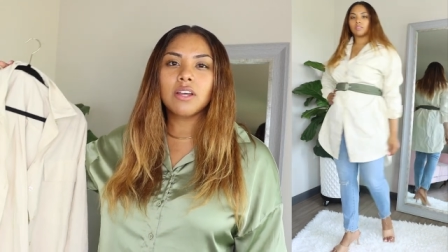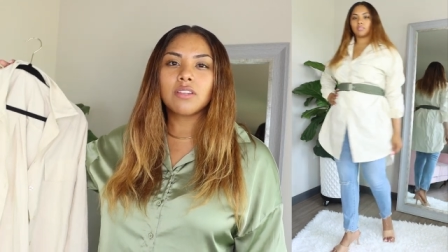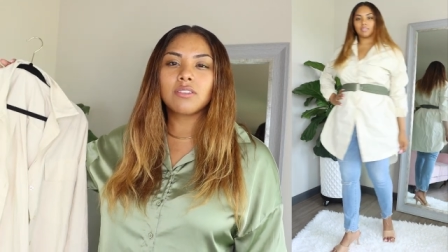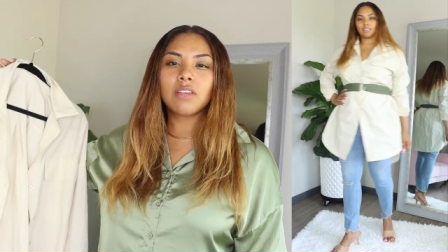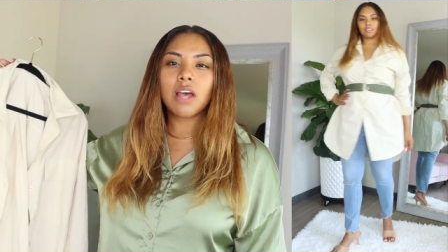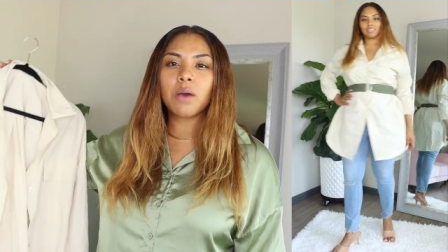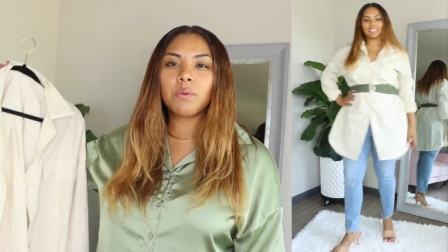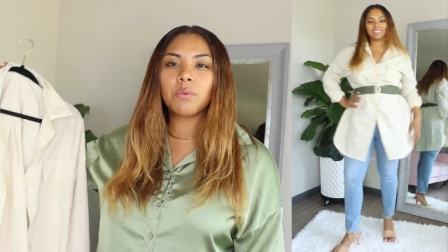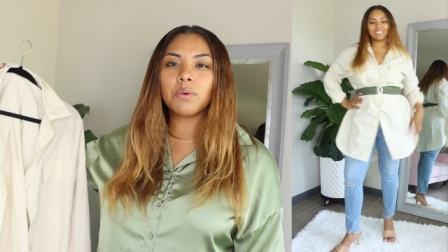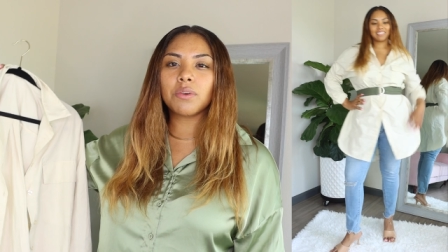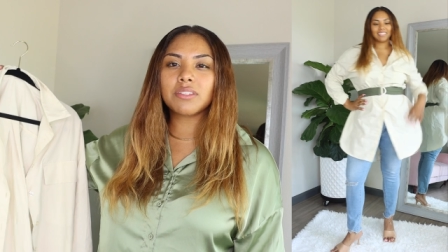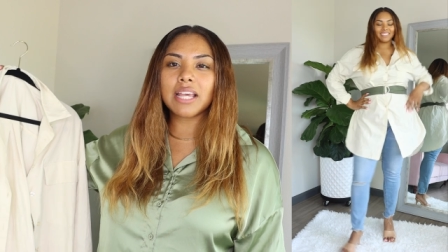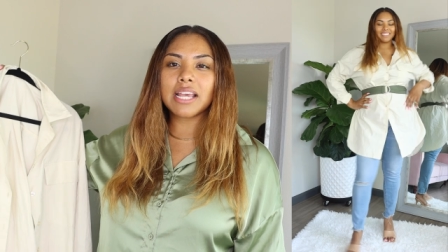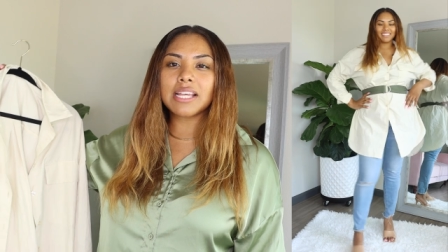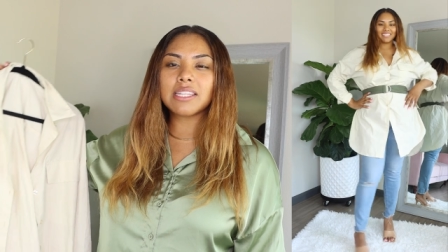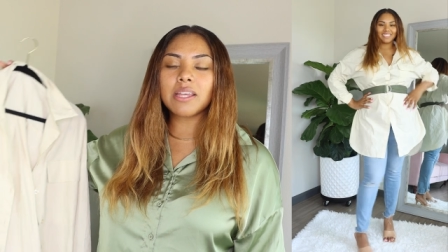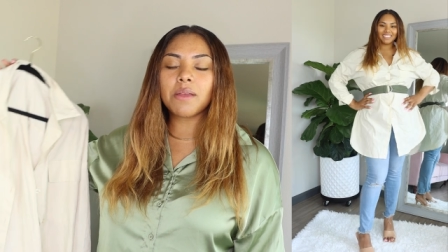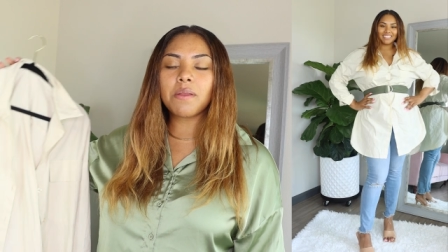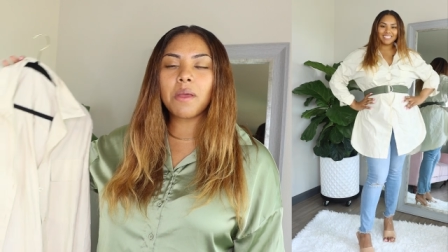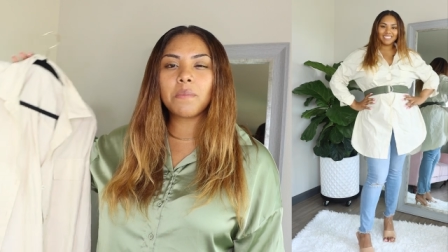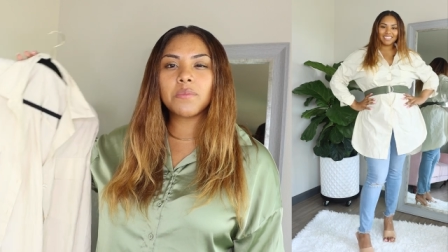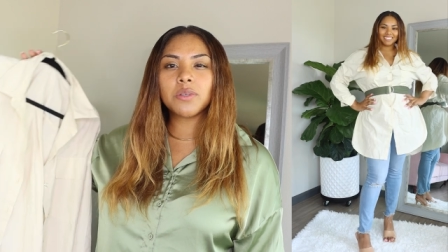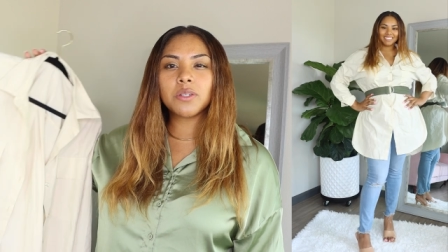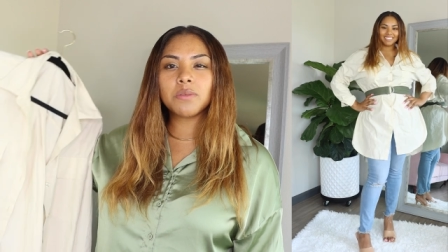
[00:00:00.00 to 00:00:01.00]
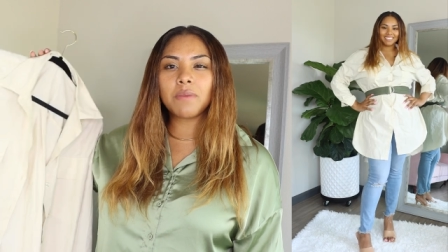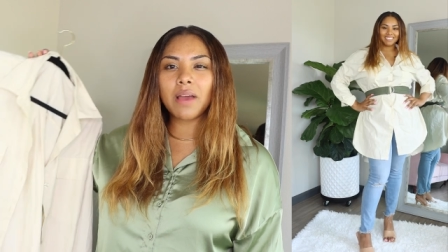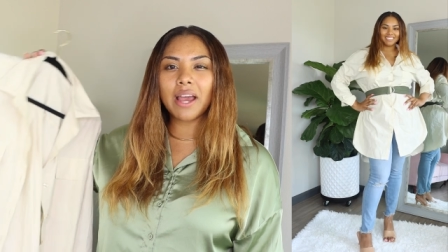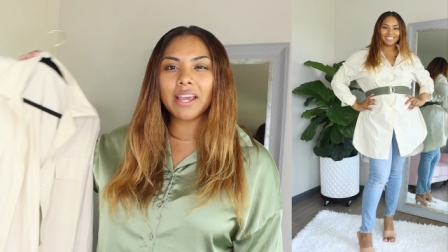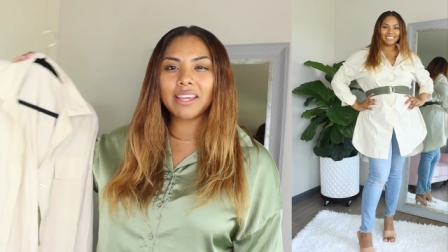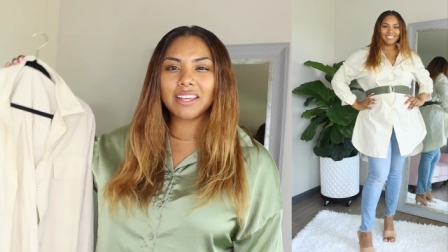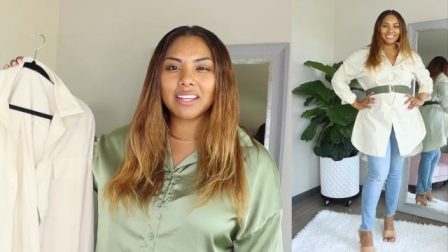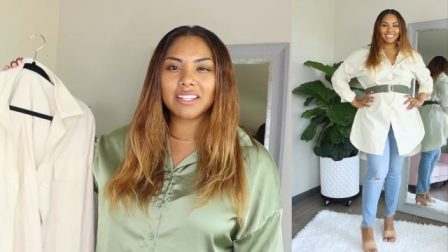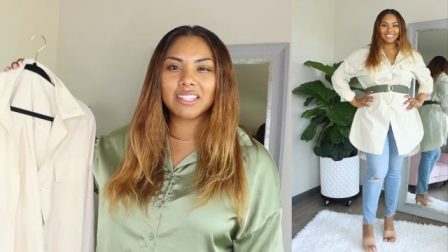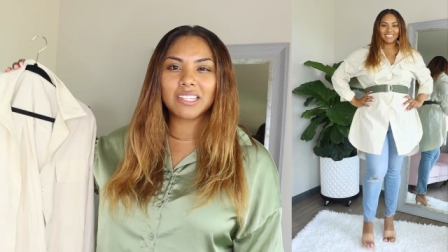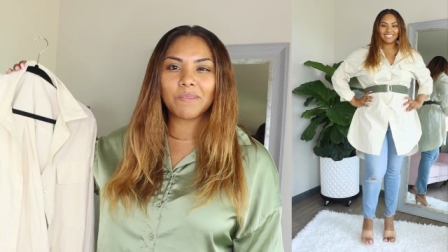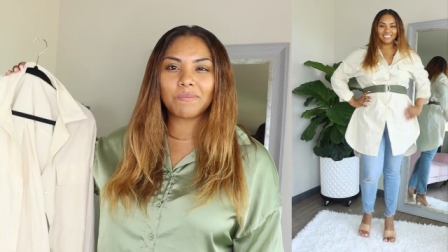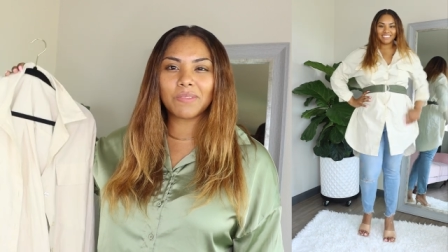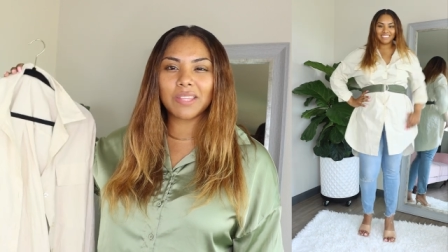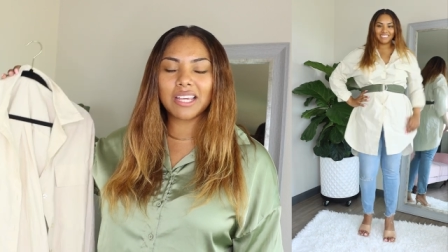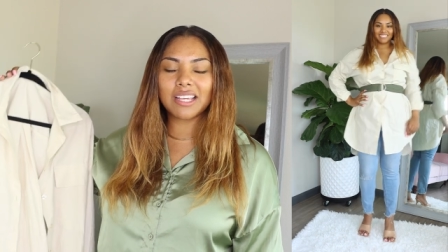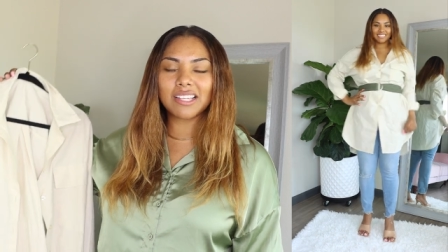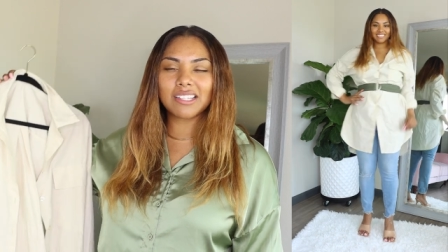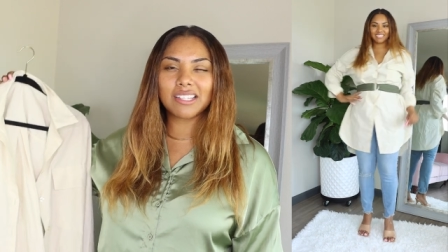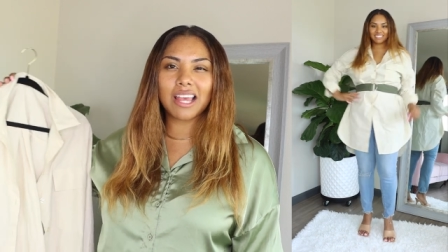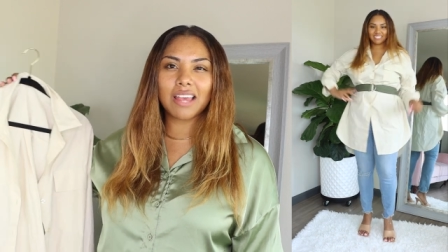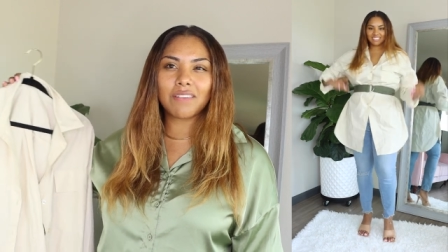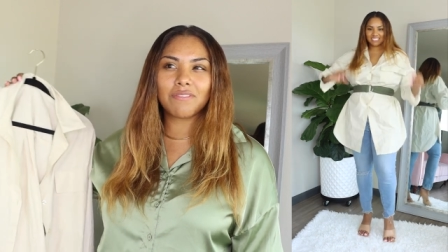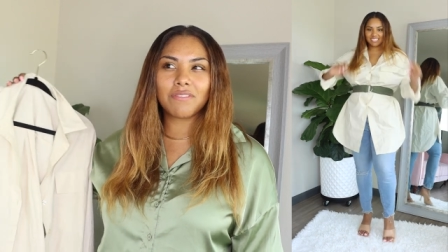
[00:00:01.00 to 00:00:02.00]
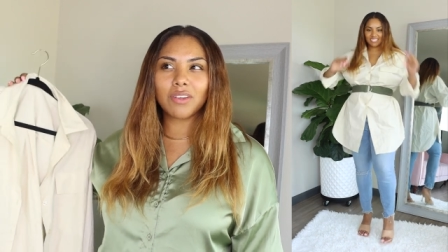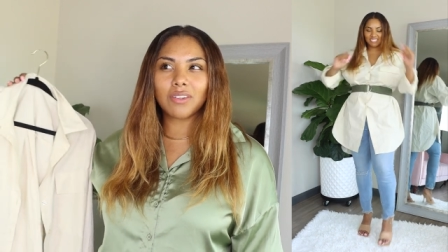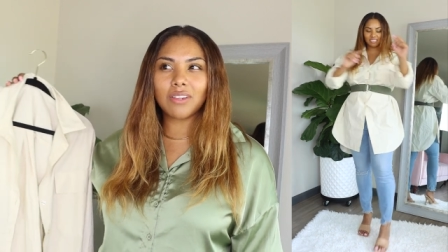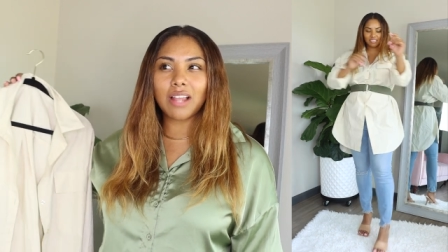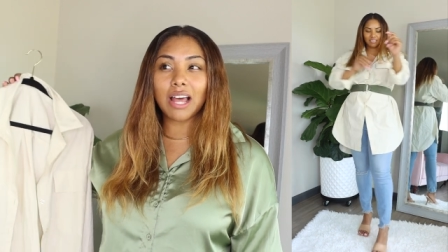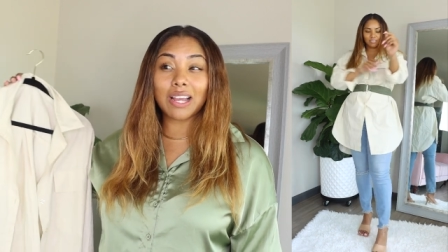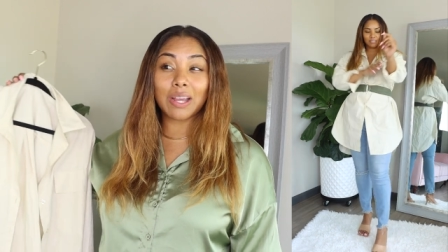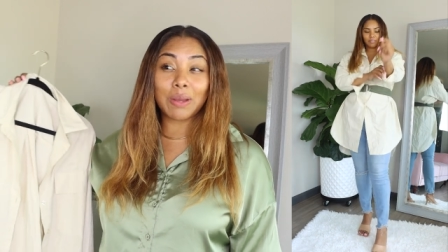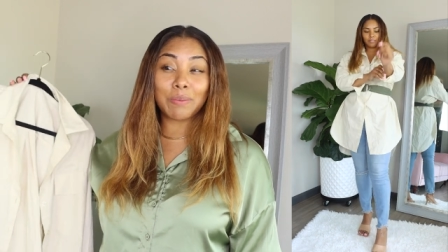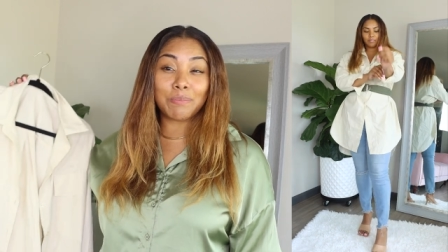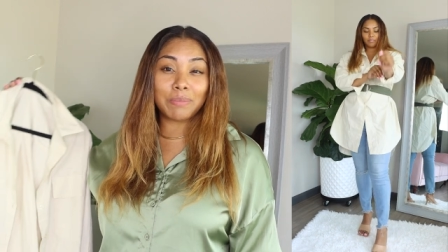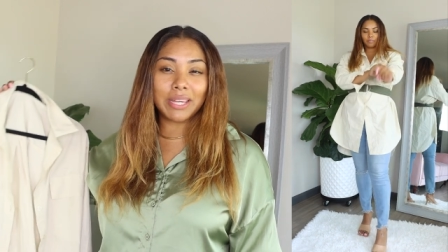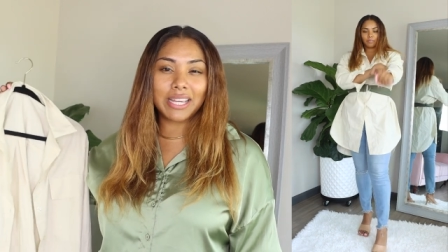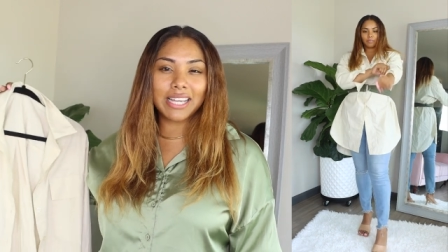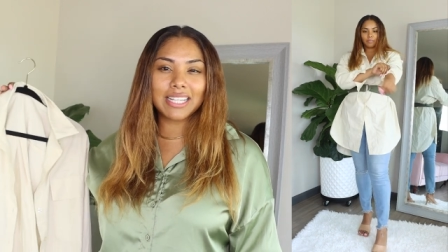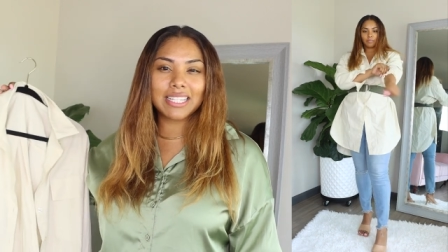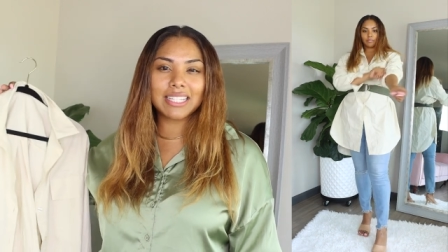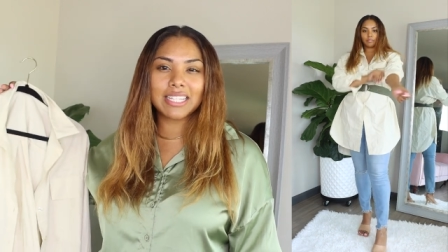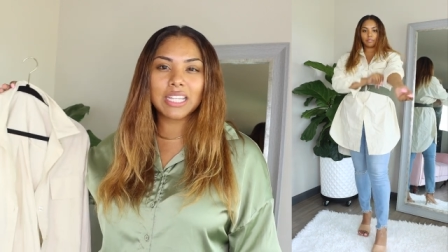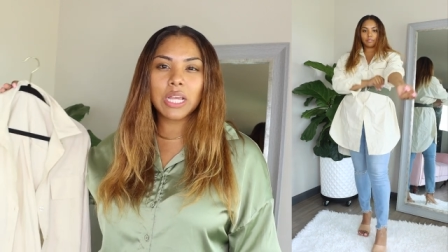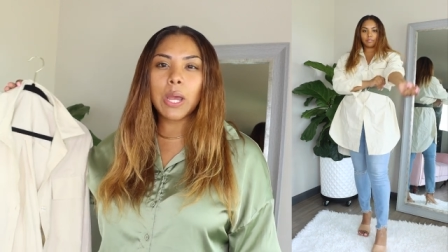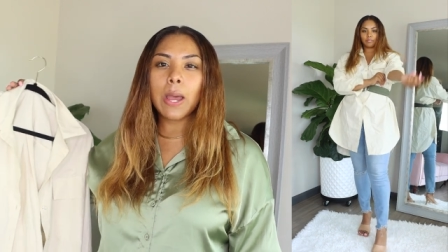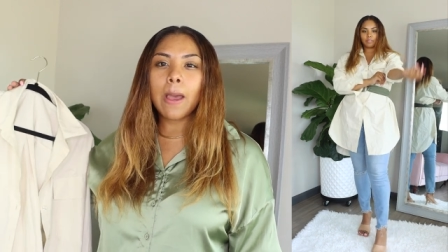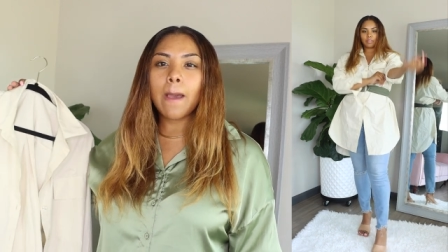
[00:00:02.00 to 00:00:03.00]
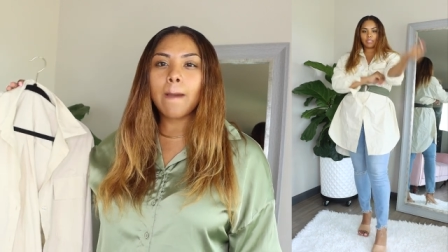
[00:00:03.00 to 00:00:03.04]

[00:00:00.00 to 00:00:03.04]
So I will say, sometimes you might get some things that feel like a miss.